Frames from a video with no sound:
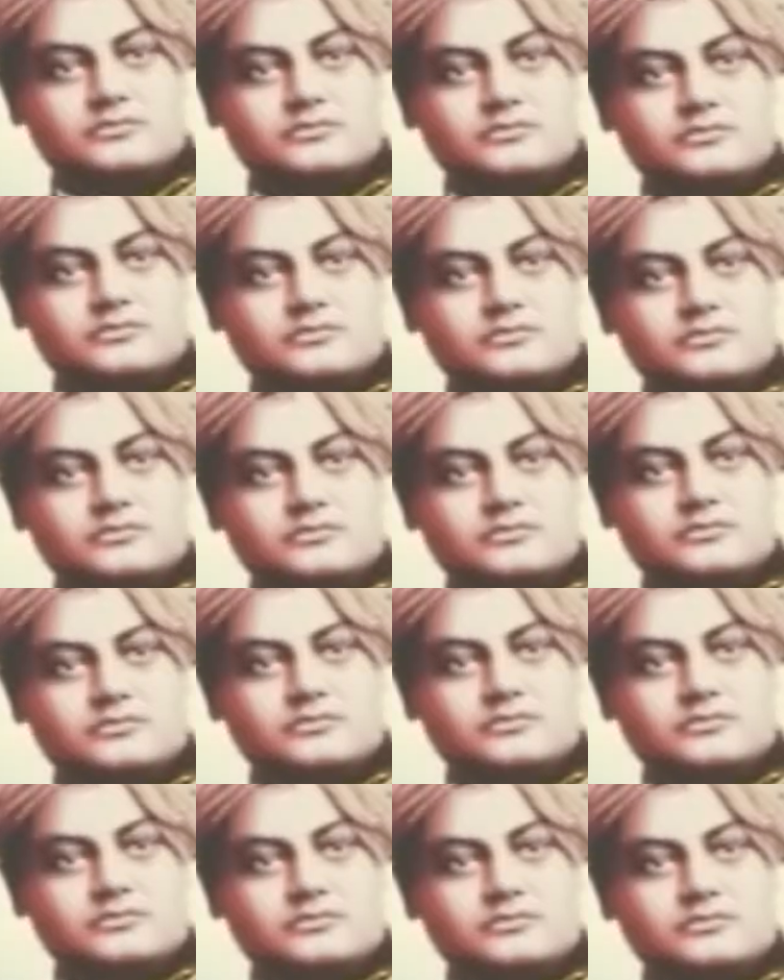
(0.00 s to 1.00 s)

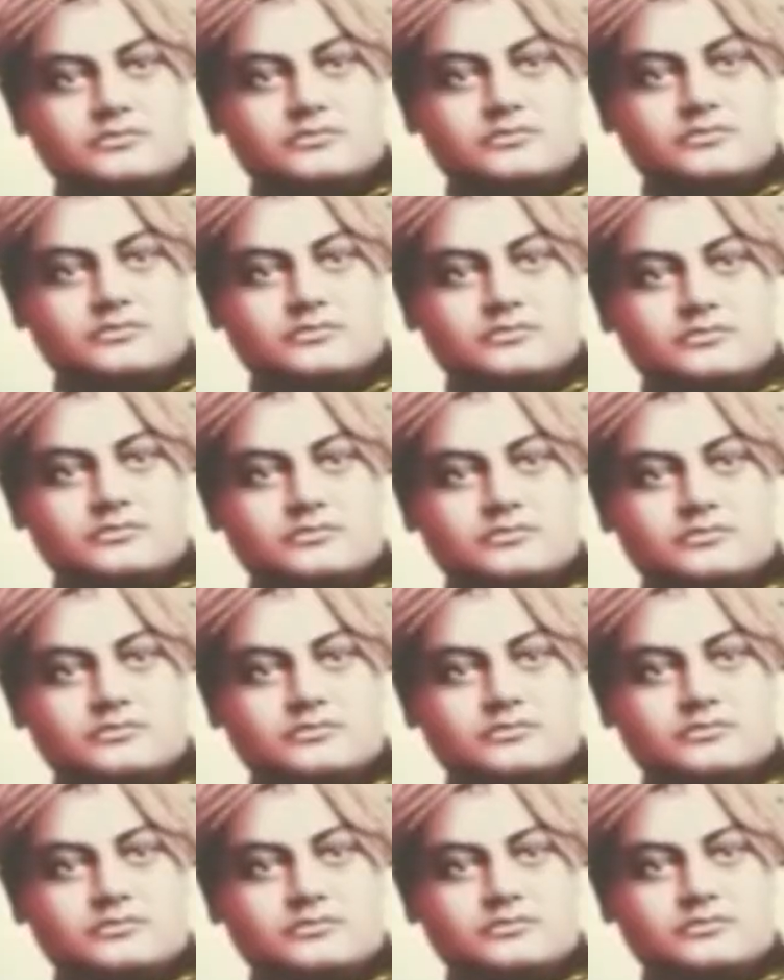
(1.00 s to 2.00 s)

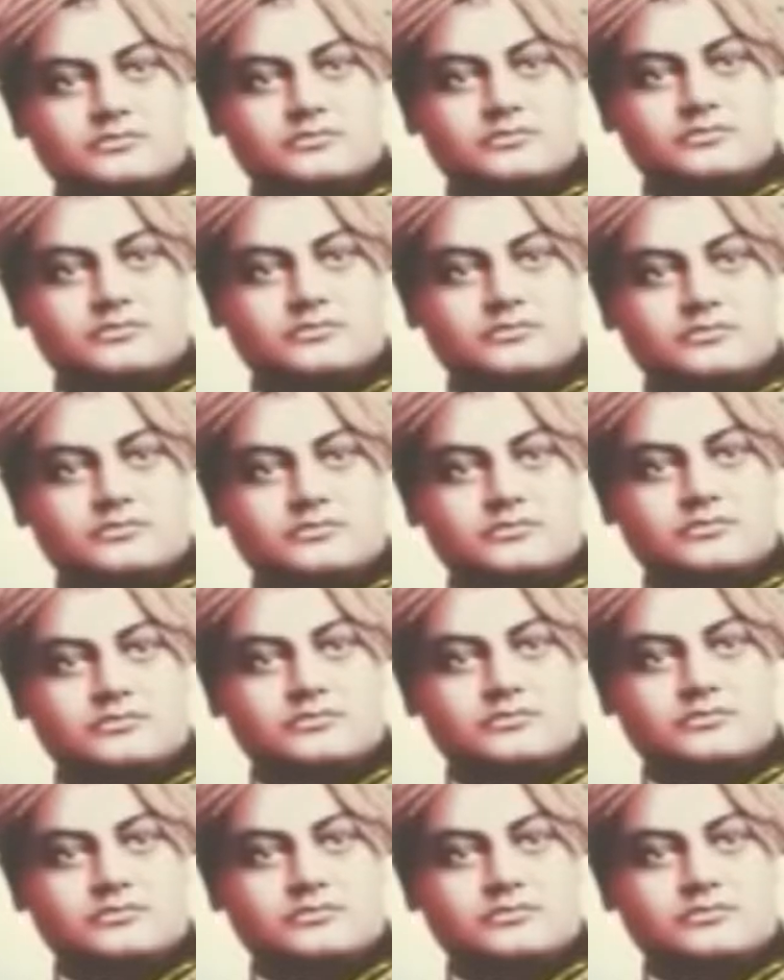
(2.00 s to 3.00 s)

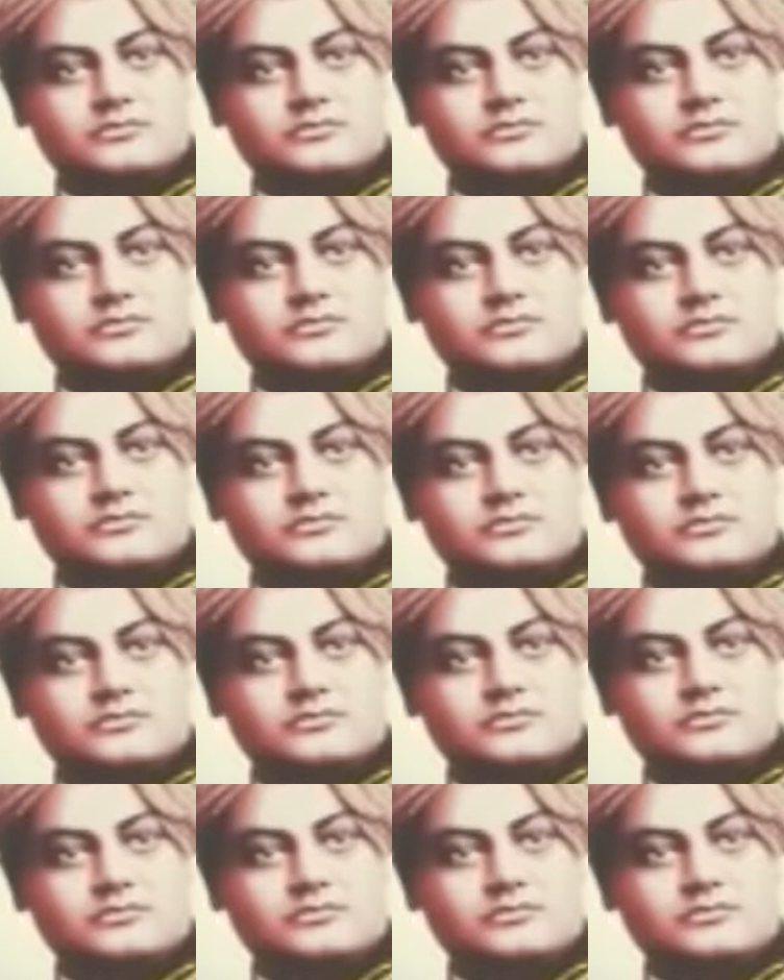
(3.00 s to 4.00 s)

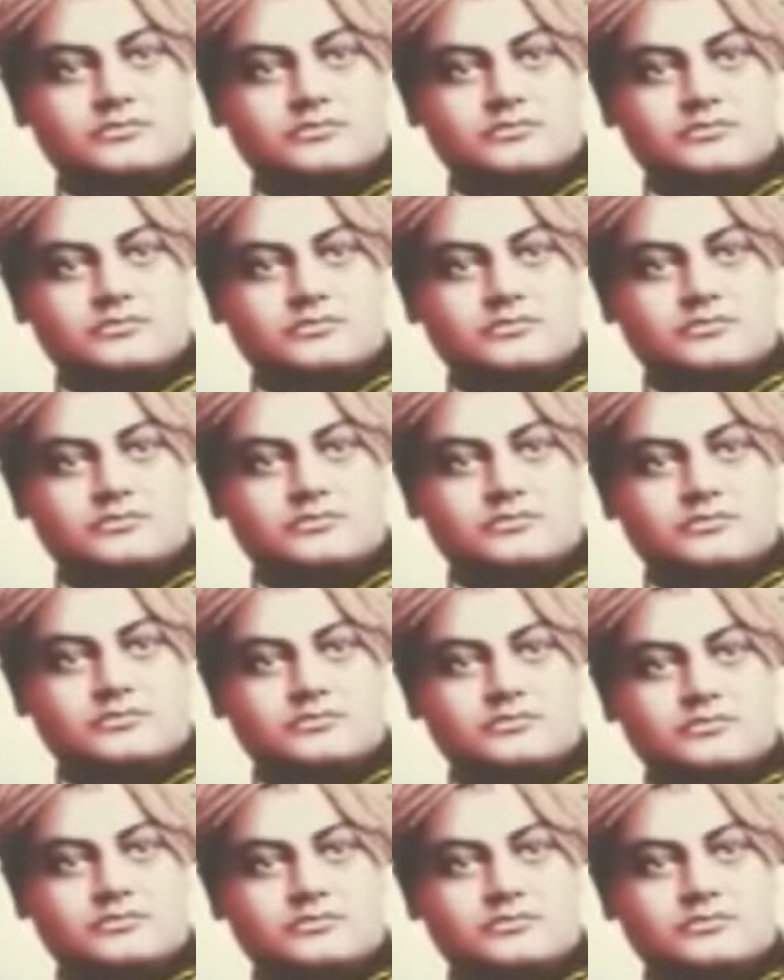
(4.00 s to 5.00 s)

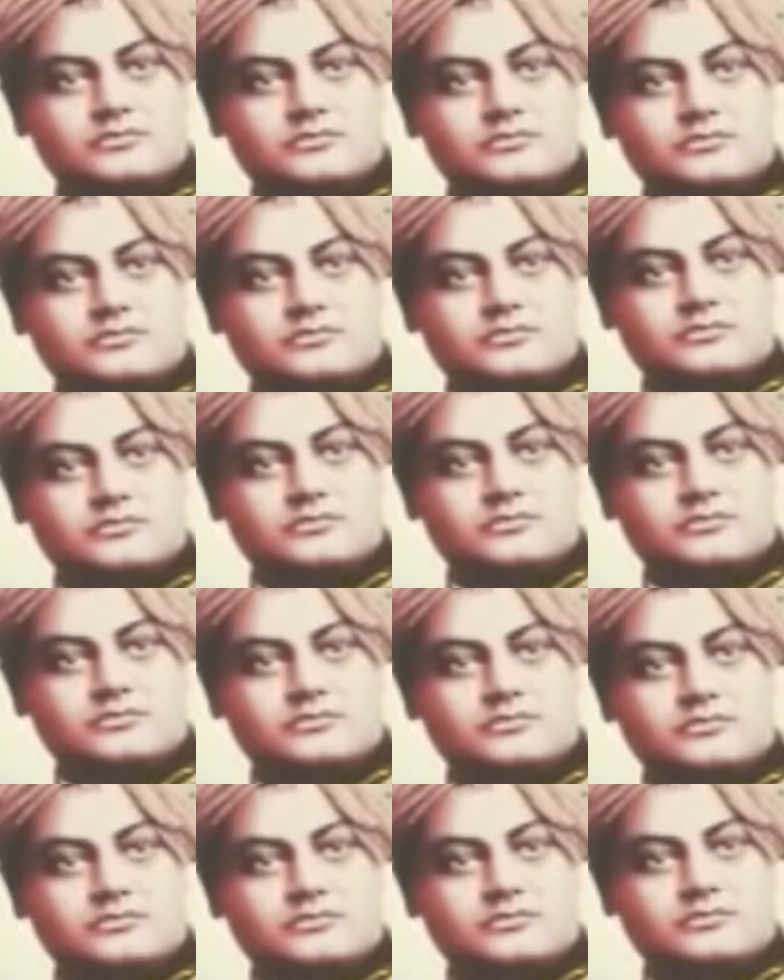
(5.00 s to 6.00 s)

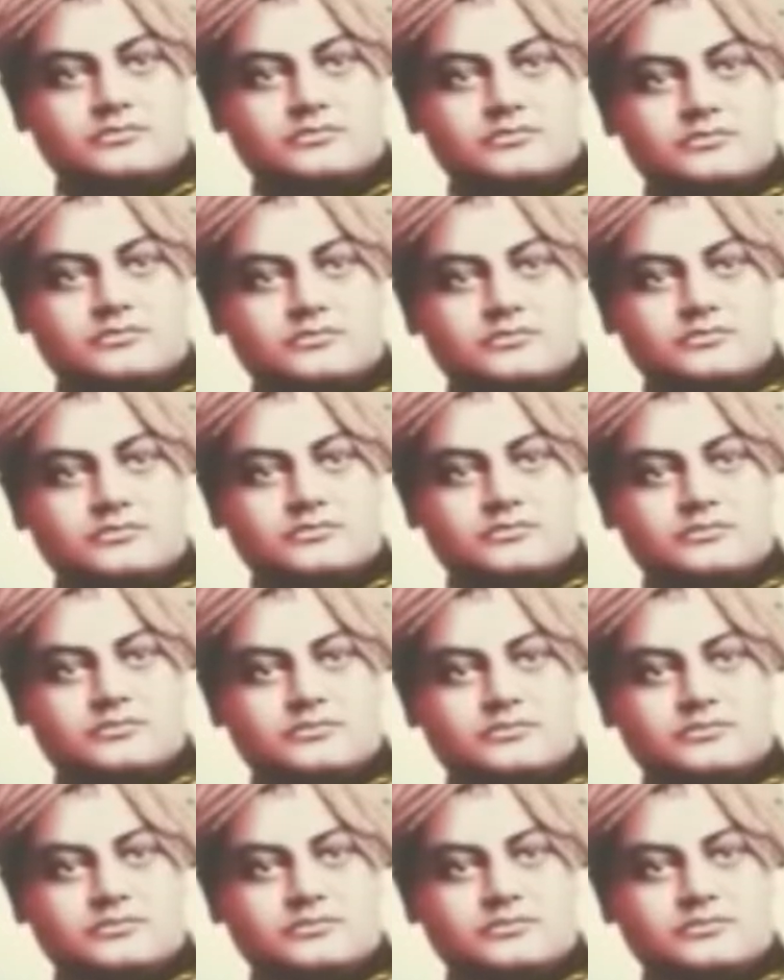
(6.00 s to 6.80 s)
(silent)